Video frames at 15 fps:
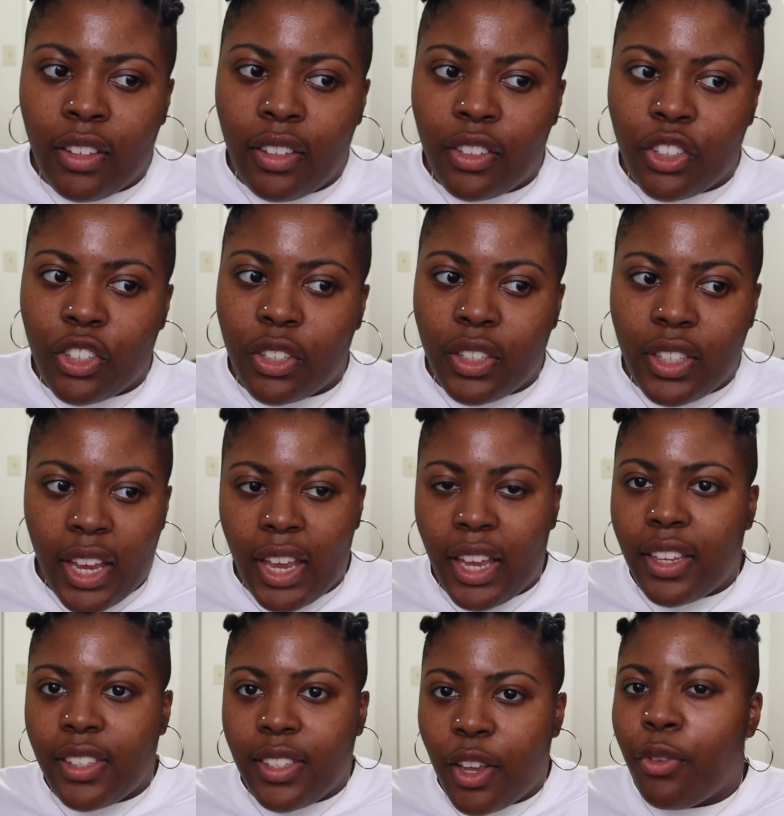just
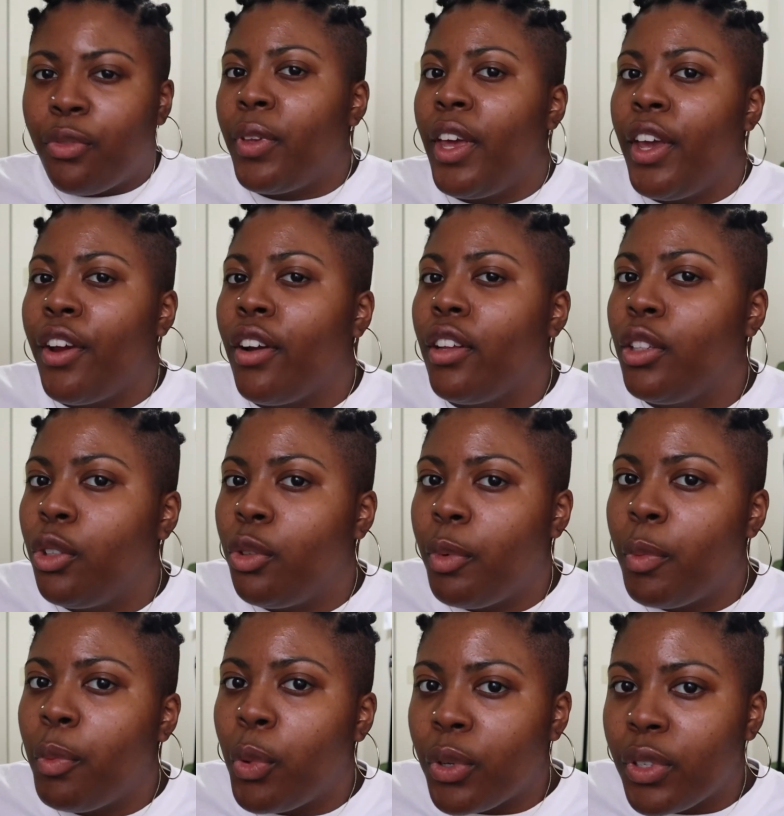take self-care a little
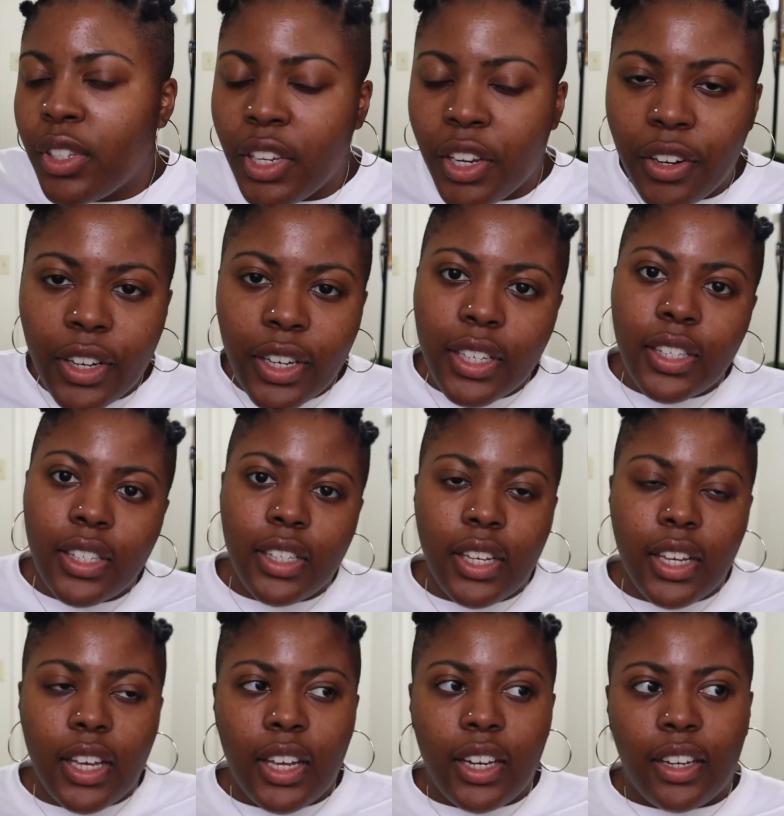bit more
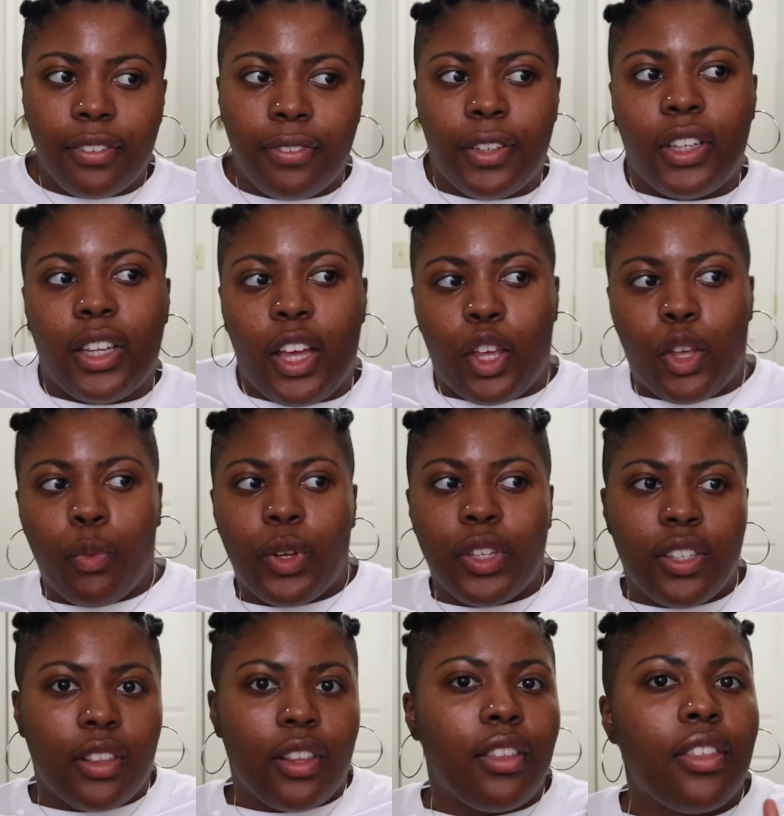seriously, and I feel like it
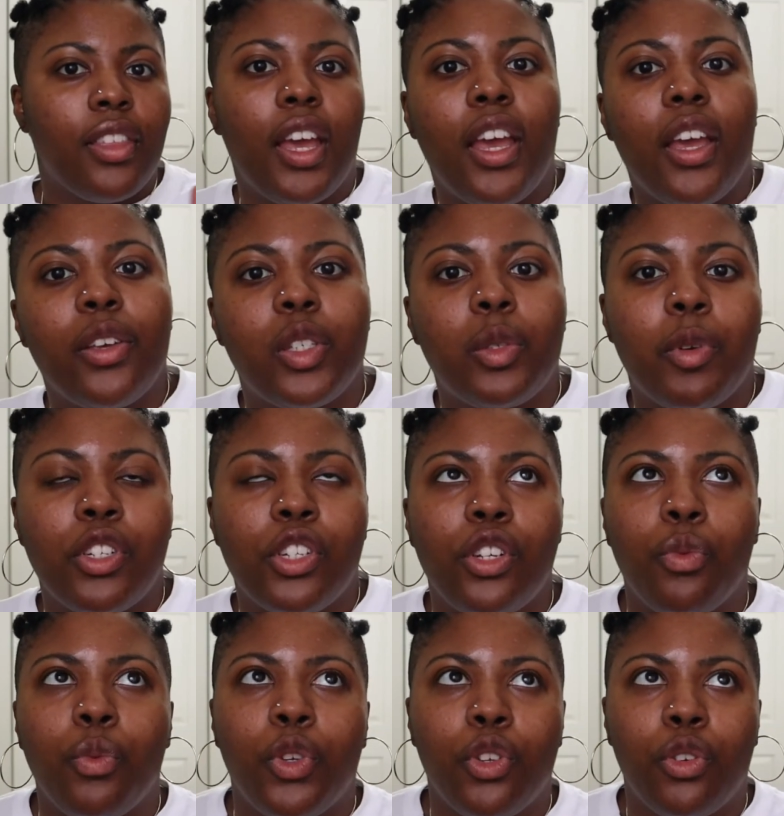wasn't the thing, especially
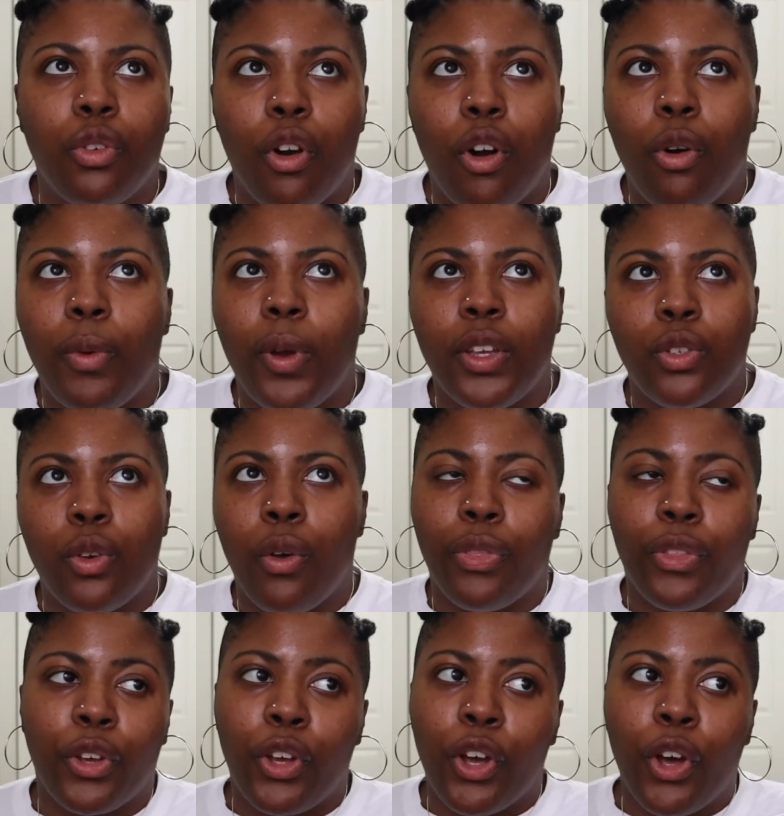when you're always on
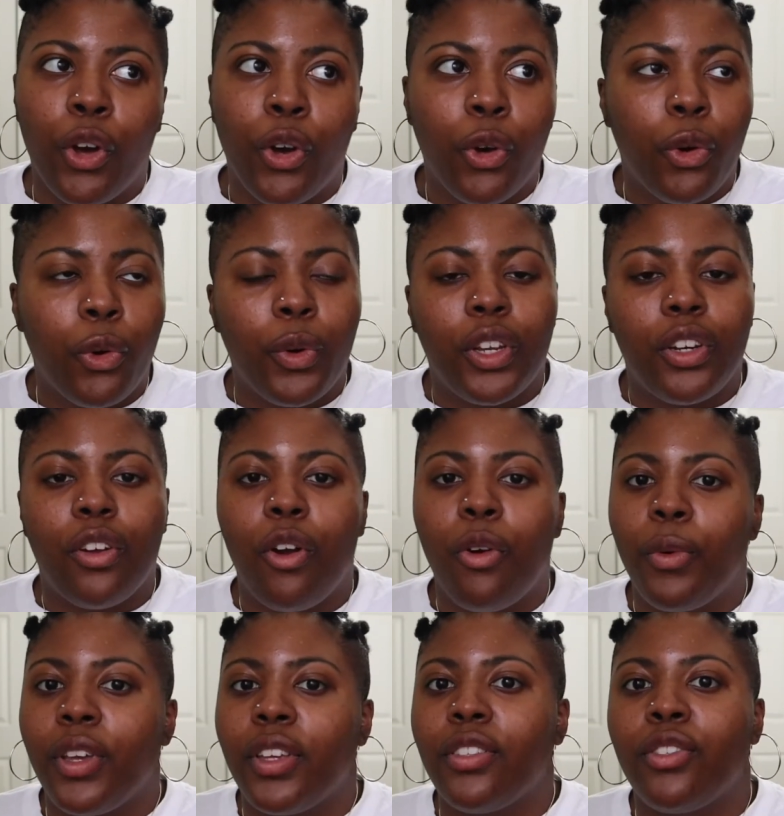the go and
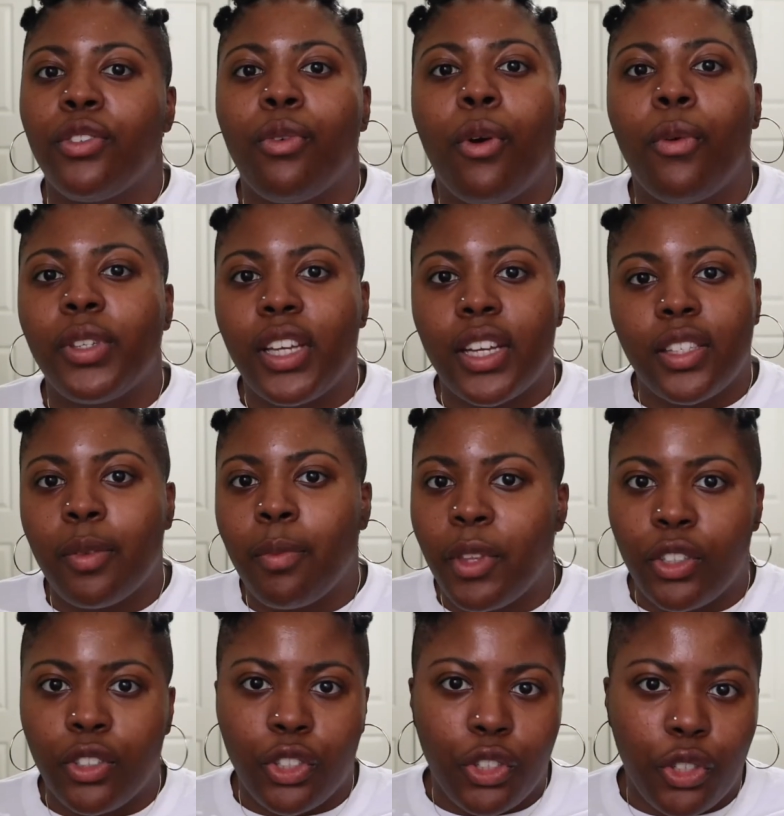you always had
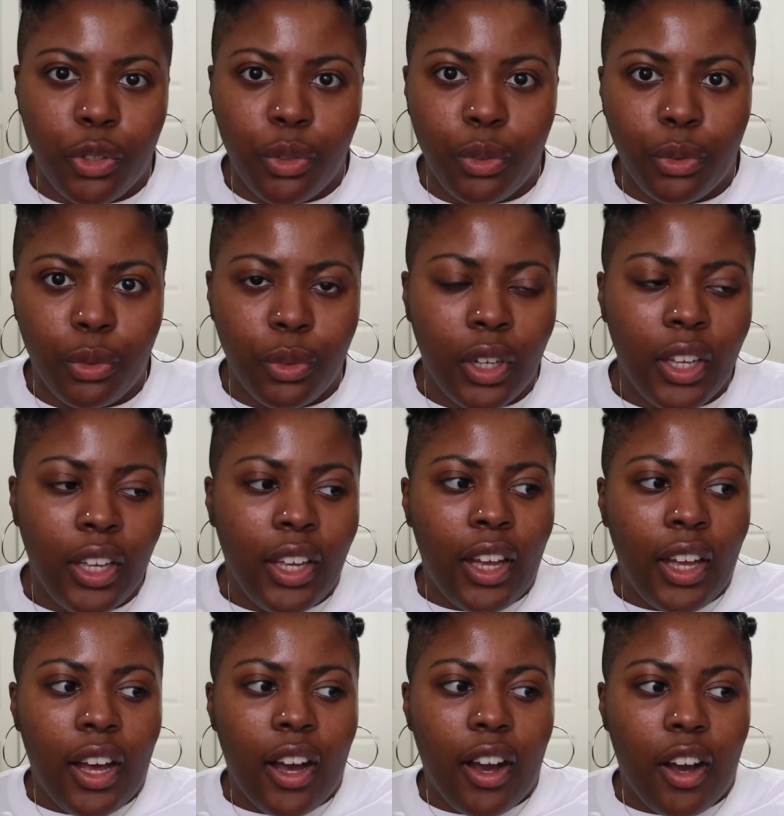something to do,
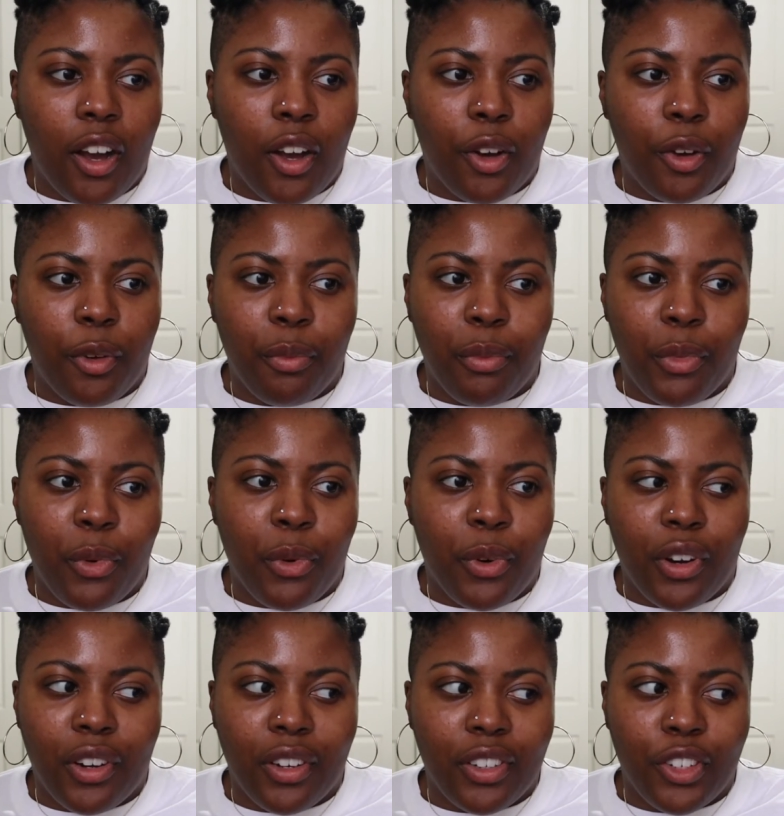
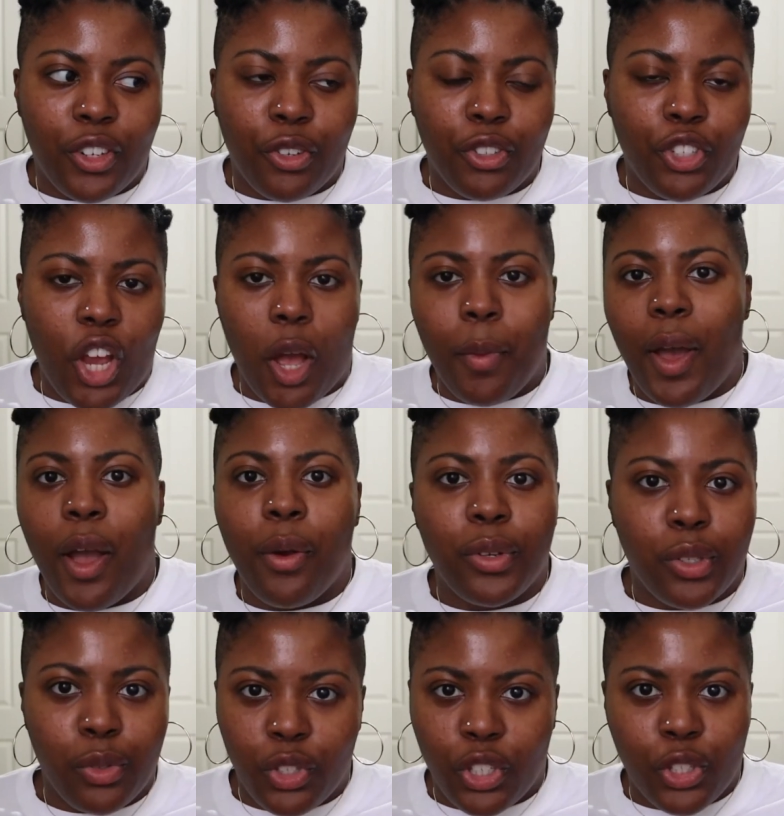or your job
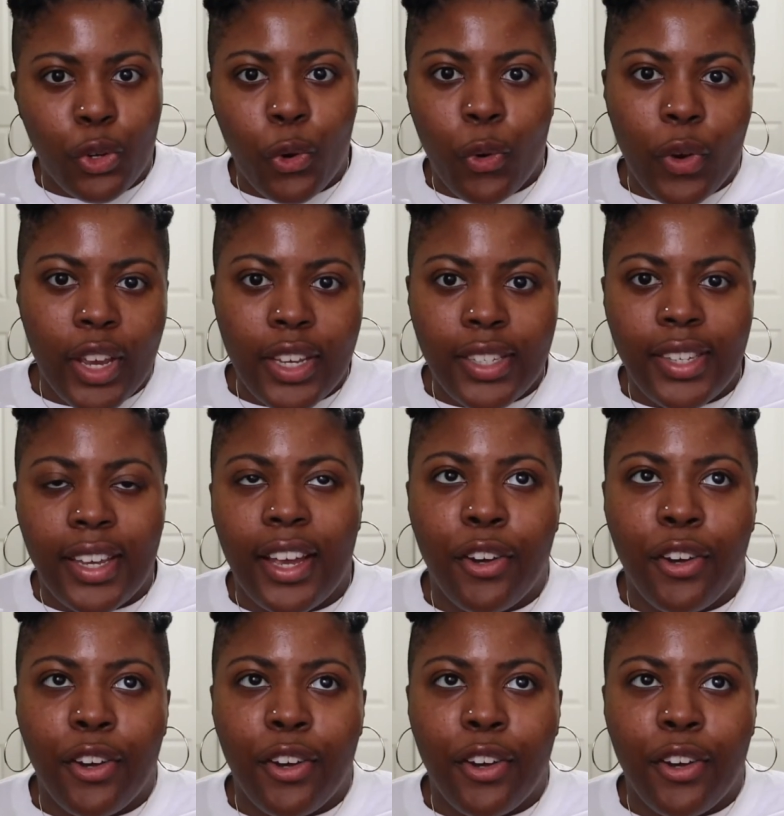hours was just crazy.